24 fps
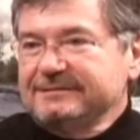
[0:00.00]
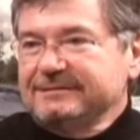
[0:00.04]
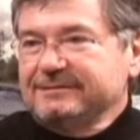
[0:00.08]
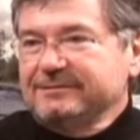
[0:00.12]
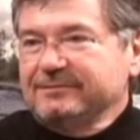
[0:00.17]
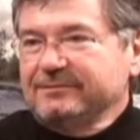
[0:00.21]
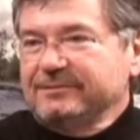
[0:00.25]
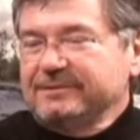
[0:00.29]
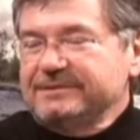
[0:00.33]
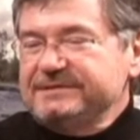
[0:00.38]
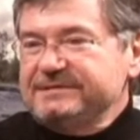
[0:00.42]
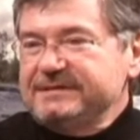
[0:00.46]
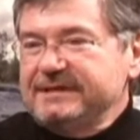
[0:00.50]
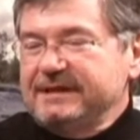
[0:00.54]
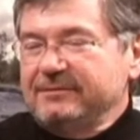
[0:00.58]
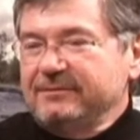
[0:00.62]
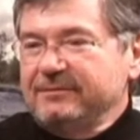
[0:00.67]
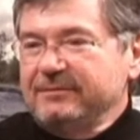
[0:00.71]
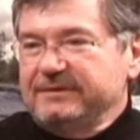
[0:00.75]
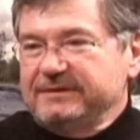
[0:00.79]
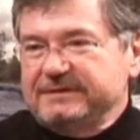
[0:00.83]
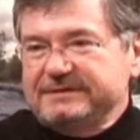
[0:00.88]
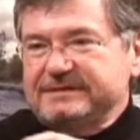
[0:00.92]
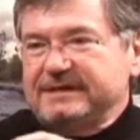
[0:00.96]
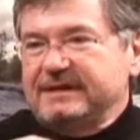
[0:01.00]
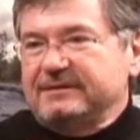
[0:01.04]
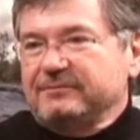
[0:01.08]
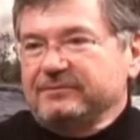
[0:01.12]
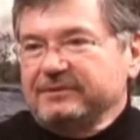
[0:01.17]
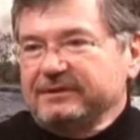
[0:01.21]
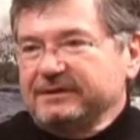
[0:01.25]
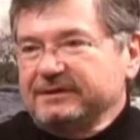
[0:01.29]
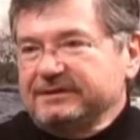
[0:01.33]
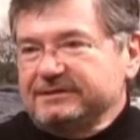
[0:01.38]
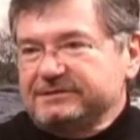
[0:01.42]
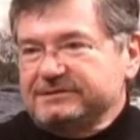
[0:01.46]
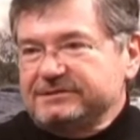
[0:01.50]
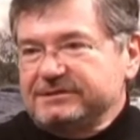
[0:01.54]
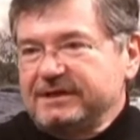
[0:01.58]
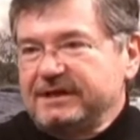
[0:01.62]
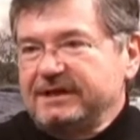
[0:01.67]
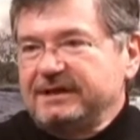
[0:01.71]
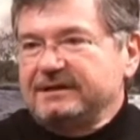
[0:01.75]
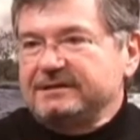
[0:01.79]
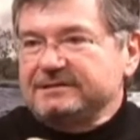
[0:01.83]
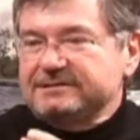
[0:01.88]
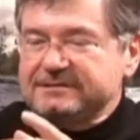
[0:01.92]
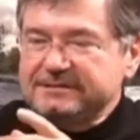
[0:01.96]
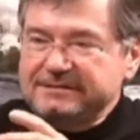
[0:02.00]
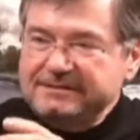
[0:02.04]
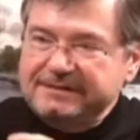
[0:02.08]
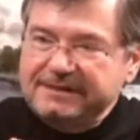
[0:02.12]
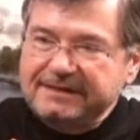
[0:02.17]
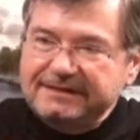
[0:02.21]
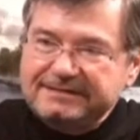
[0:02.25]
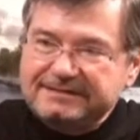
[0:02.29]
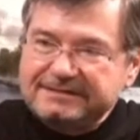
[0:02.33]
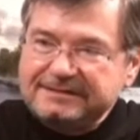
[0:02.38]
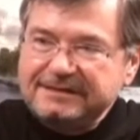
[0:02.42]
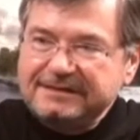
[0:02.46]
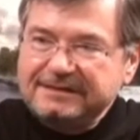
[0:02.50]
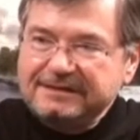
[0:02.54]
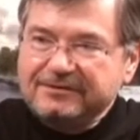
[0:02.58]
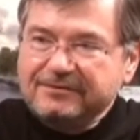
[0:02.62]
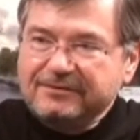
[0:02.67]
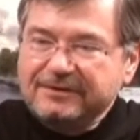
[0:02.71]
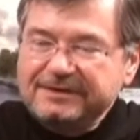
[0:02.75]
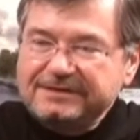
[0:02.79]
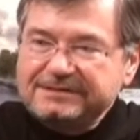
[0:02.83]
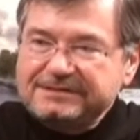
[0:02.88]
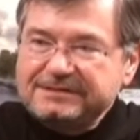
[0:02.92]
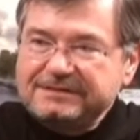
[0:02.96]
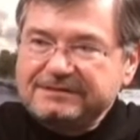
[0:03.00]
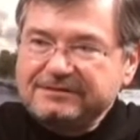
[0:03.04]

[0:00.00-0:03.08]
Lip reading: what does that really change the density equation,